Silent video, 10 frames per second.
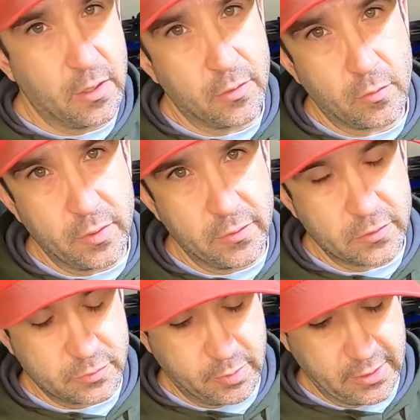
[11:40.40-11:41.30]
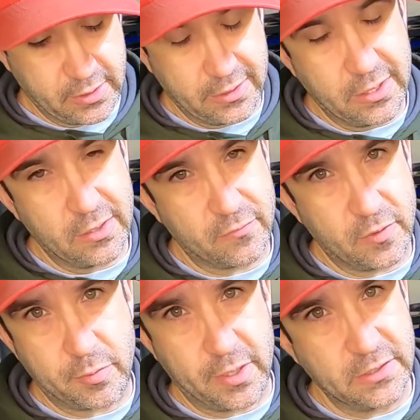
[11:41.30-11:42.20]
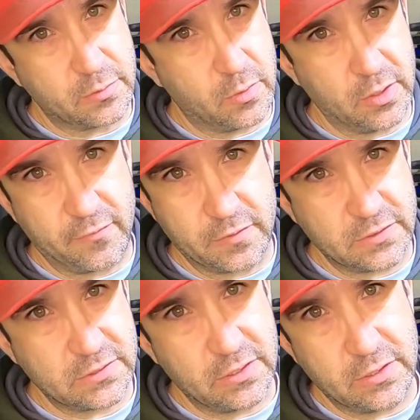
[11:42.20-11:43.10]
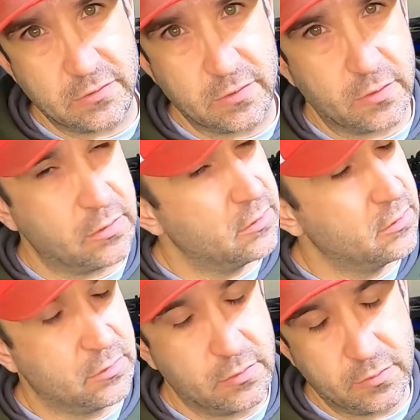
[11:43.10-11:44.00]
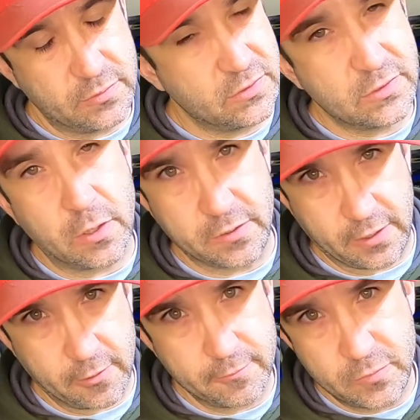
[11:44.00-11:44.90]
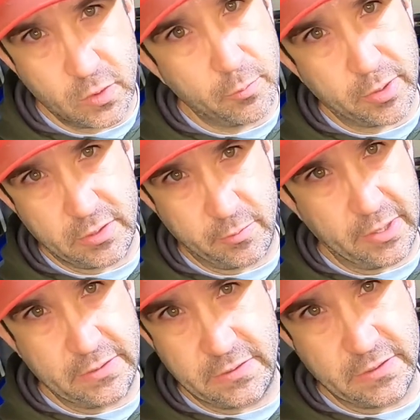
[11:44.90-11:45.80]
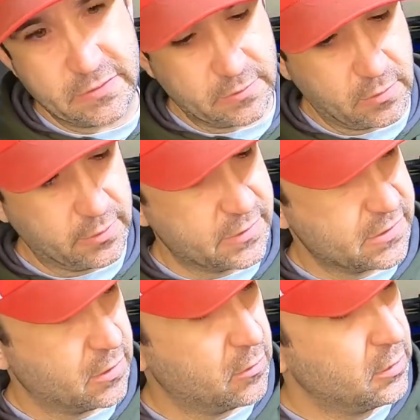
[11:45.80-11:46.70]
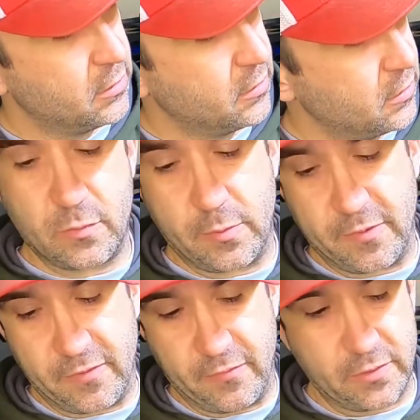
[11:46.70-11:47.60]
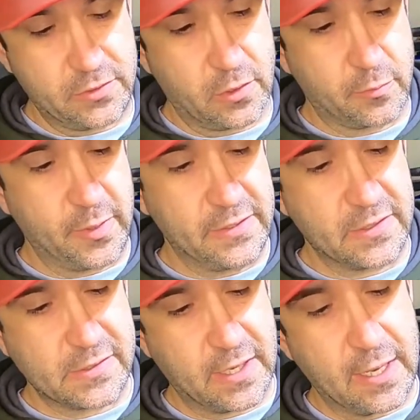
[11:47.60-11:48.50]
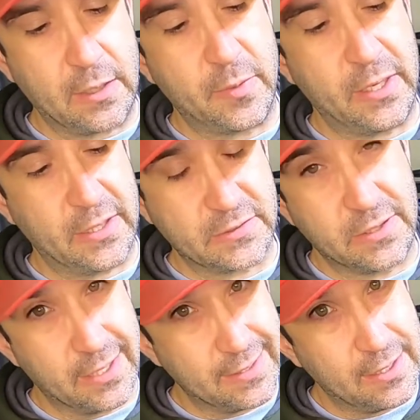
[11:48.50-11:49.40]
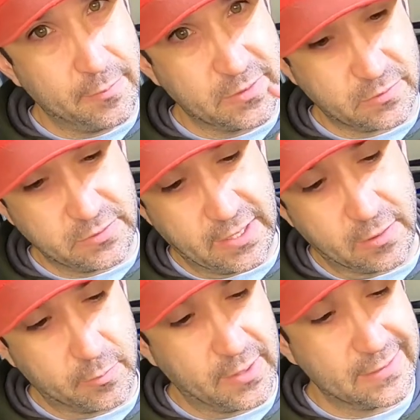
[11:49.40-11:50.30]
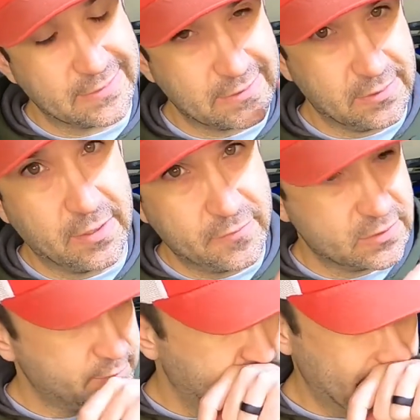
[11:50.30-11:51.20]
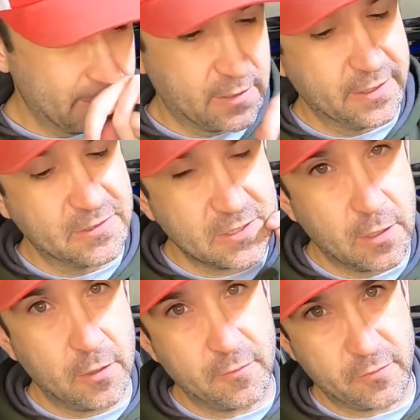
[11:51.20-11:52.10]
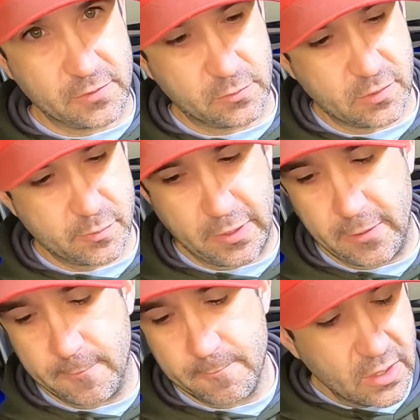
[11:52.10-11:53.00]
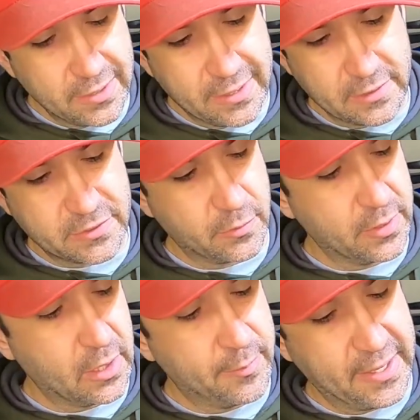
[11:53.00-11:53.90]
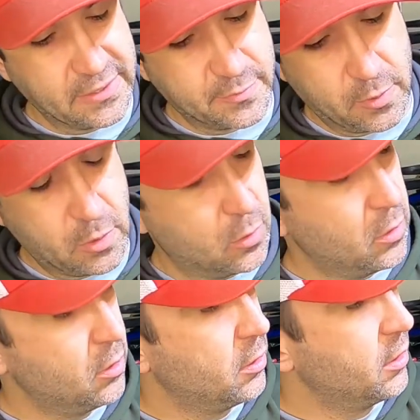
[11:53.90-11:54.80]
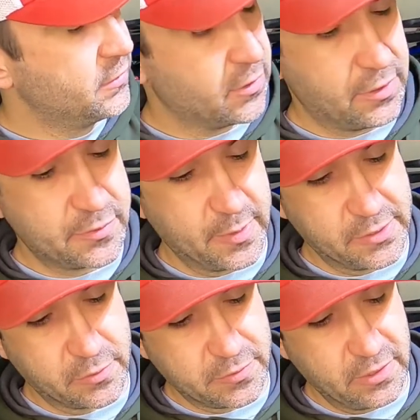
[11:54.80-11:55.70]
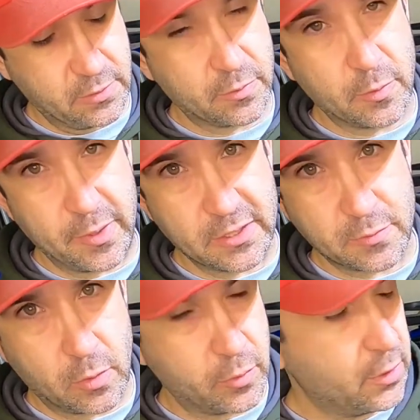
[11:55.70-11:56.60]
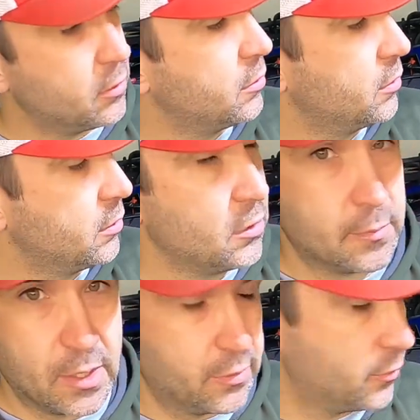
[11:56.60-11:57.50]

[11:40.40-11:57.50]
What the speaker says: of my other reels. But again, for the price point, if you're just getting into it, just start there. Don't break the bank to get started. So this is one of my favorite jerk baits. It's an IMA. I actually got that in a mystery tackle box. Love this bait. Caught a ton of fish with this bait. Again, so we got a Bass Pro tourney special teamed up the Bass Pro reel, my